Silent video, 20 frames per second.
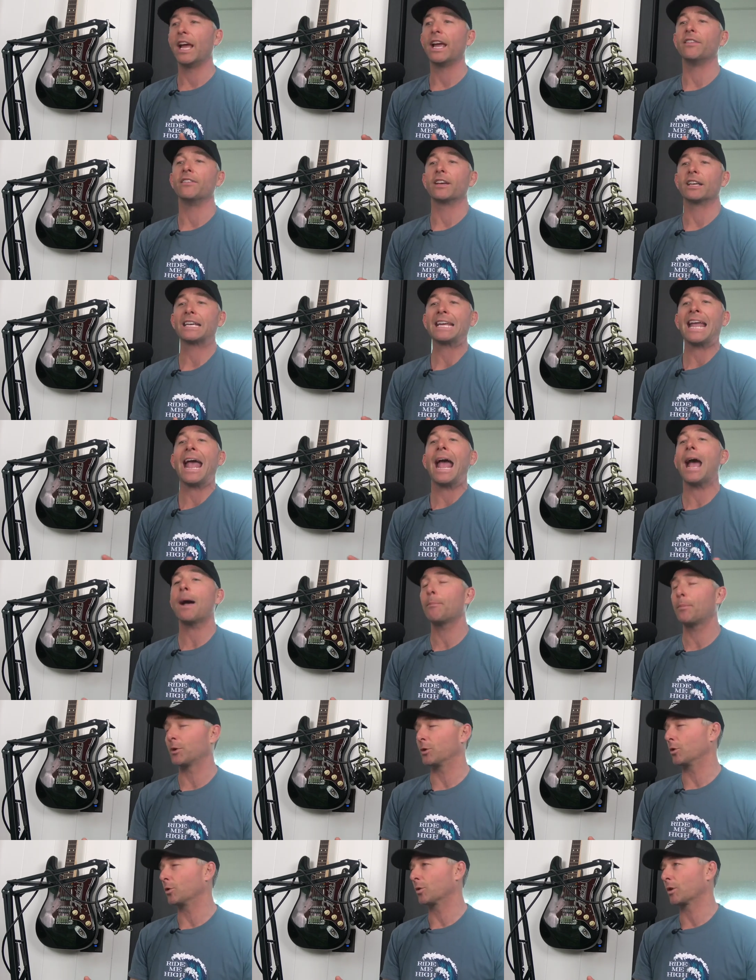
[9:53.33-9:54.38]
and the
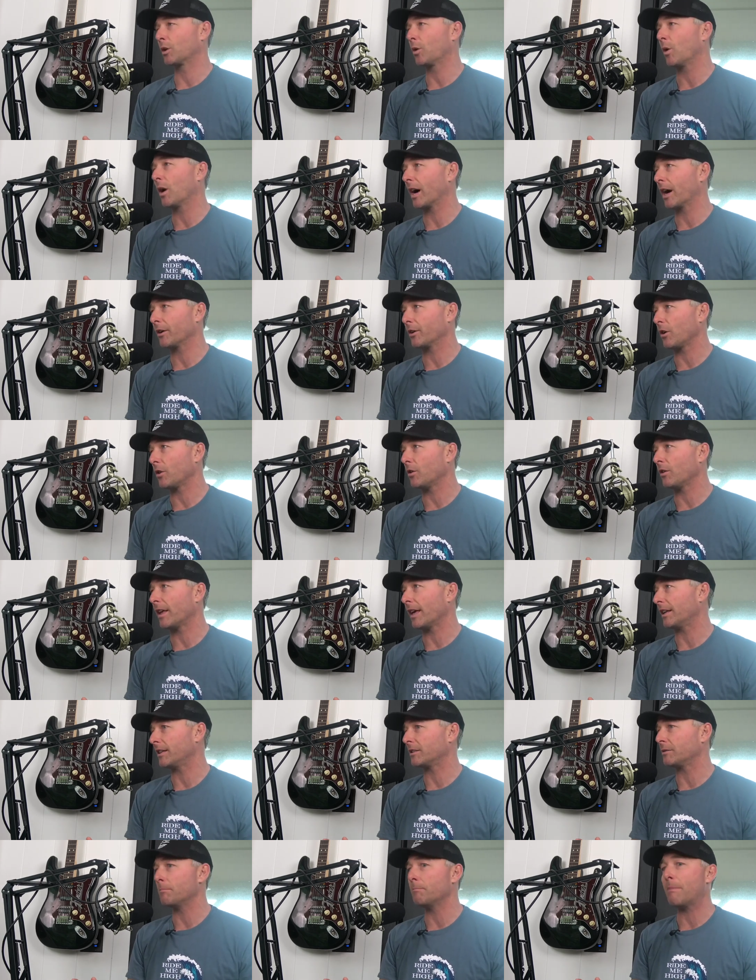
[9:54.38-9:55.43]
capital required to do that
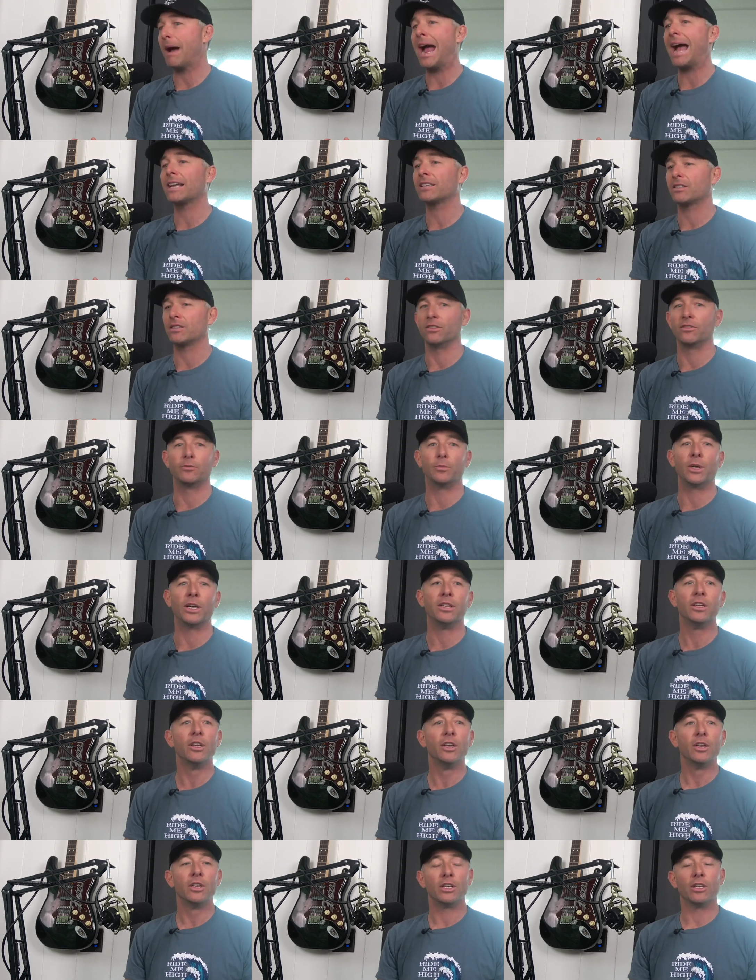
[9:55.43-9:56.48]
is massive. But
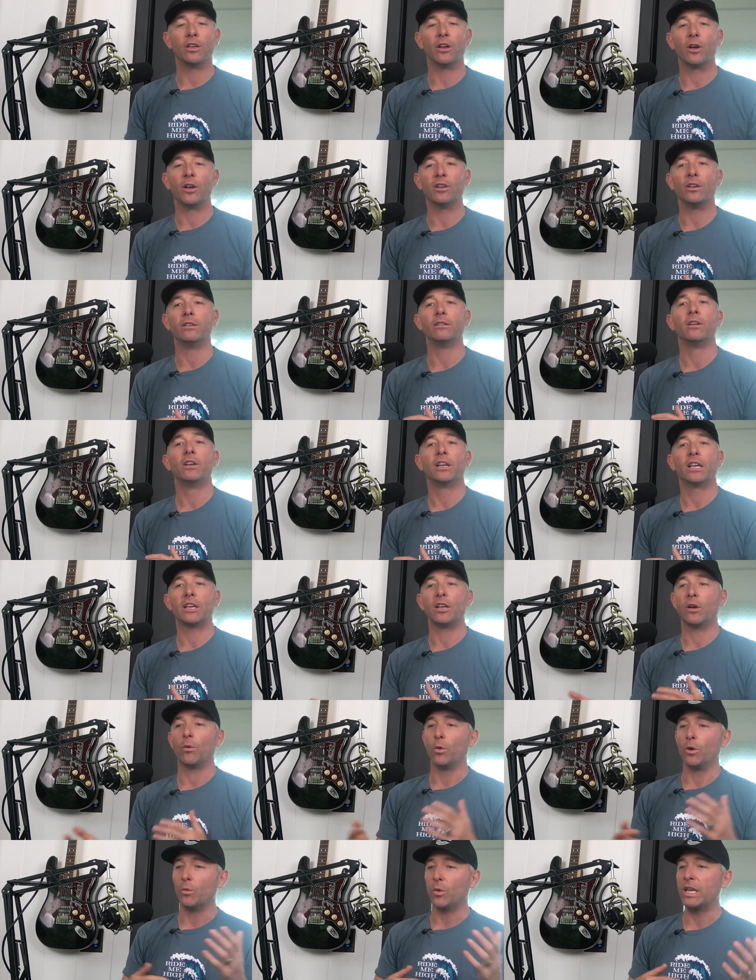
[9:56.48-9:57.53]
you know, and you
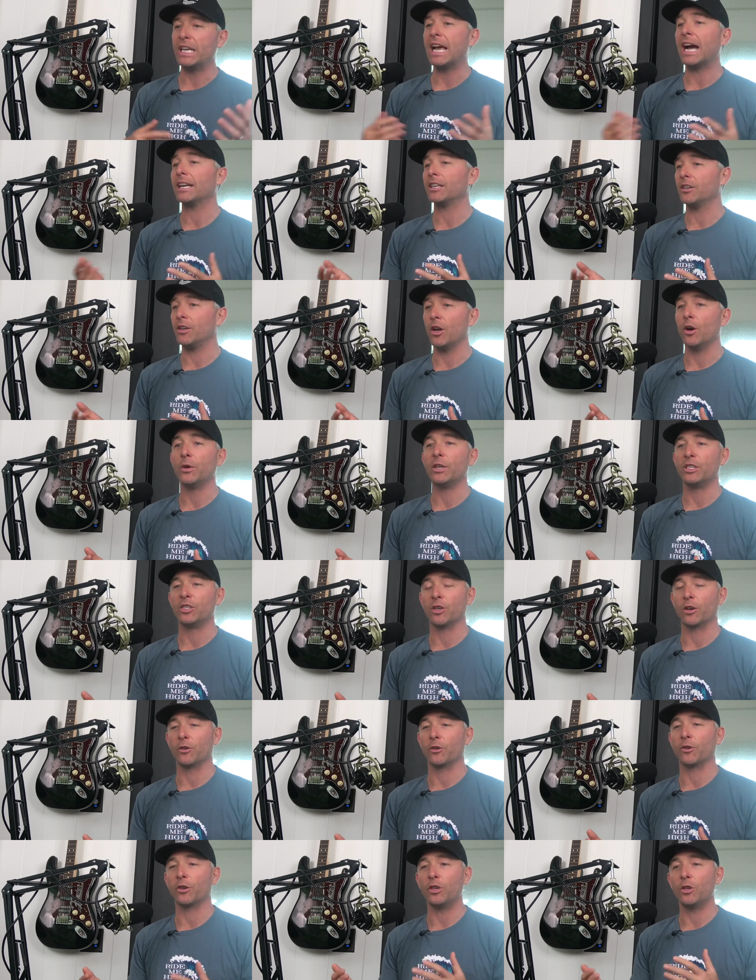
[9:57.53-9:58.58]
know, when we got to know each
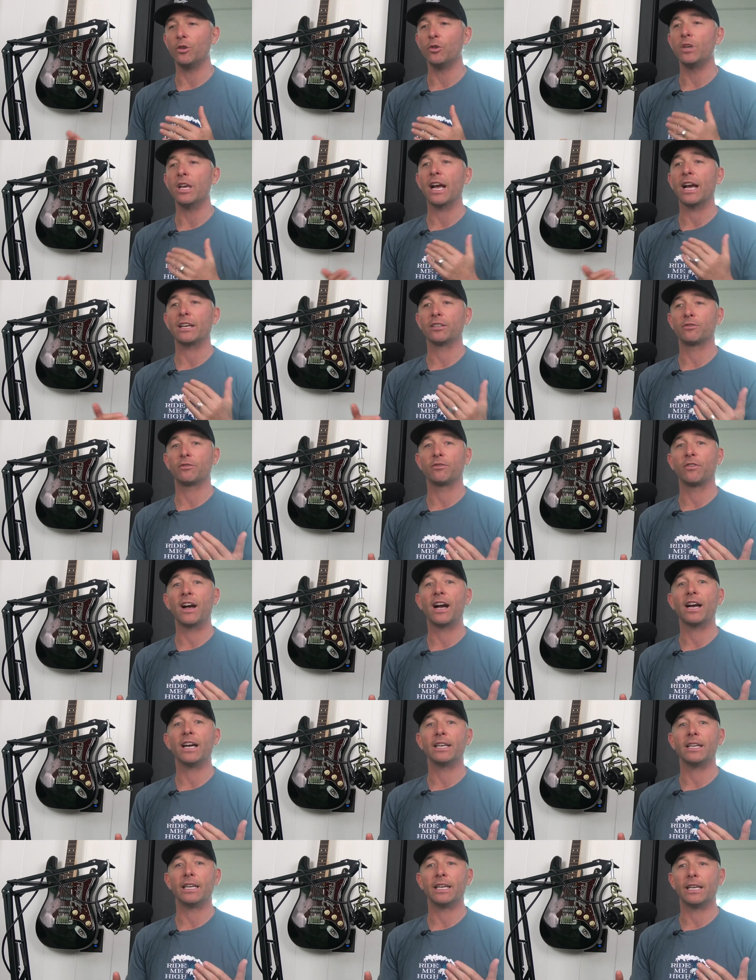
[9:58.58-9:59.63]
other, you guys
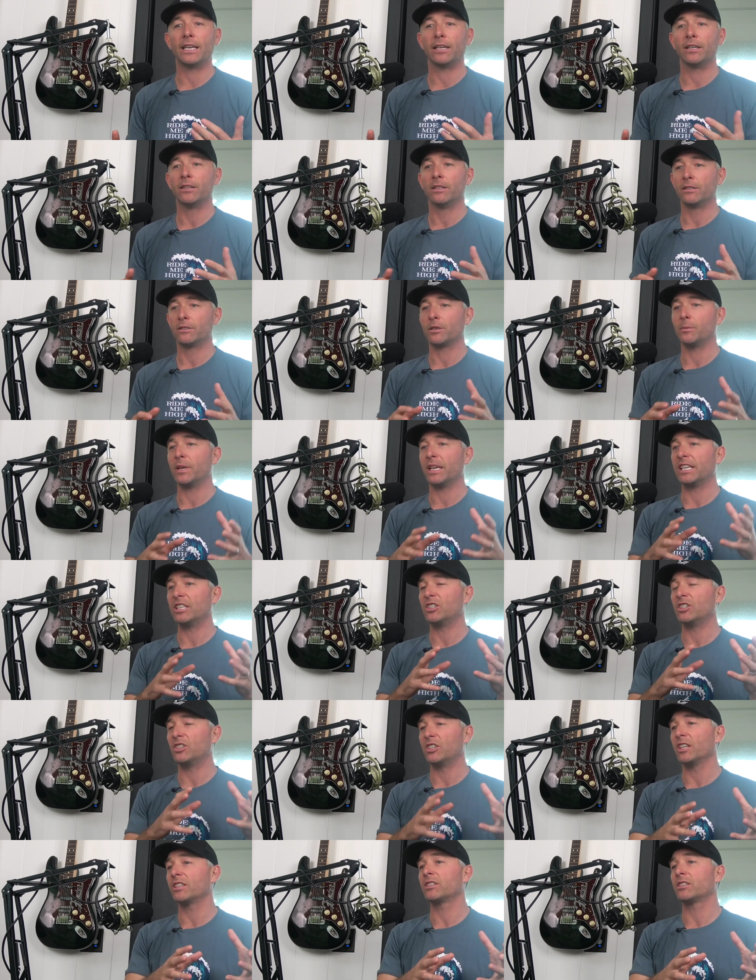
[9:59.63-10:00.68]
finding some
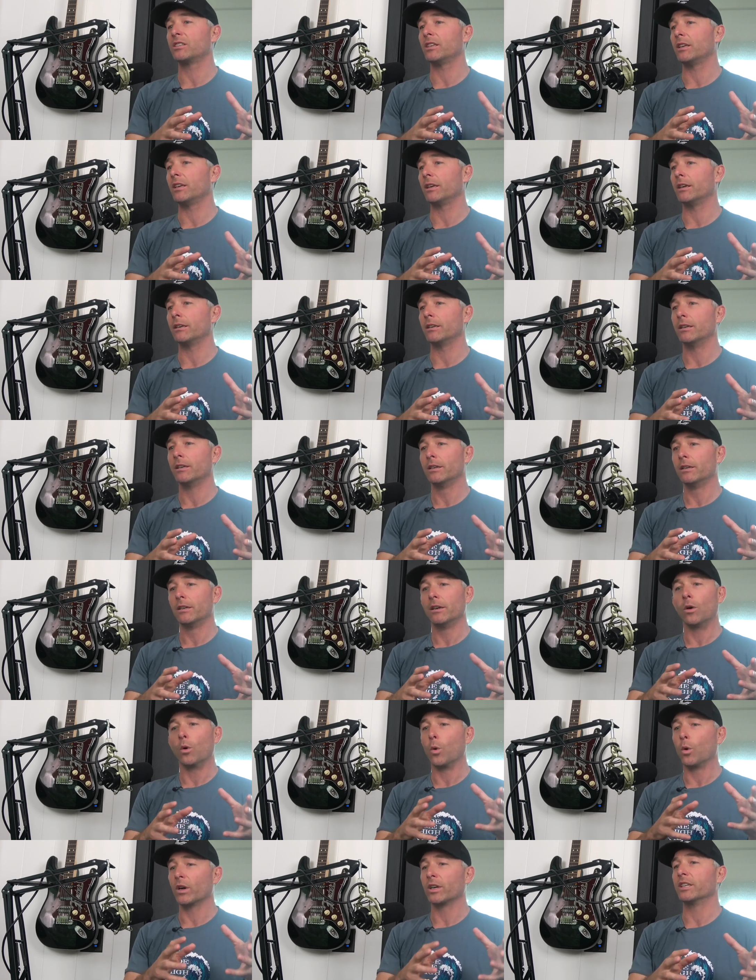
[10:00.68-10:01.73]
existing
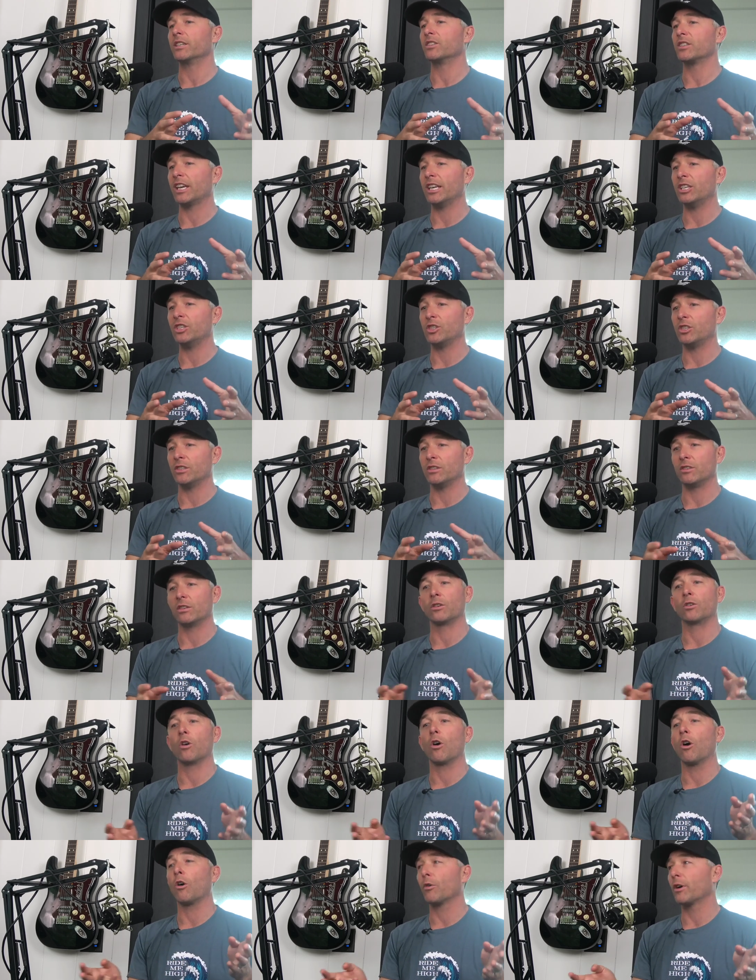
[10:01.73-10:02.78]
organizations that
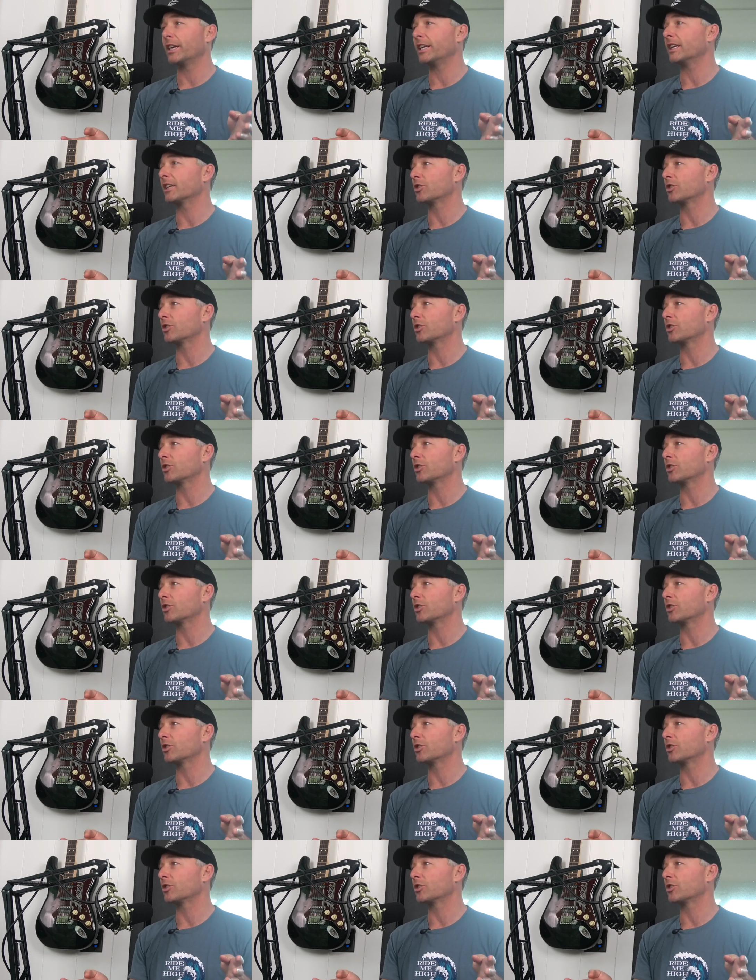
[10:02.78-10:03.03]
are already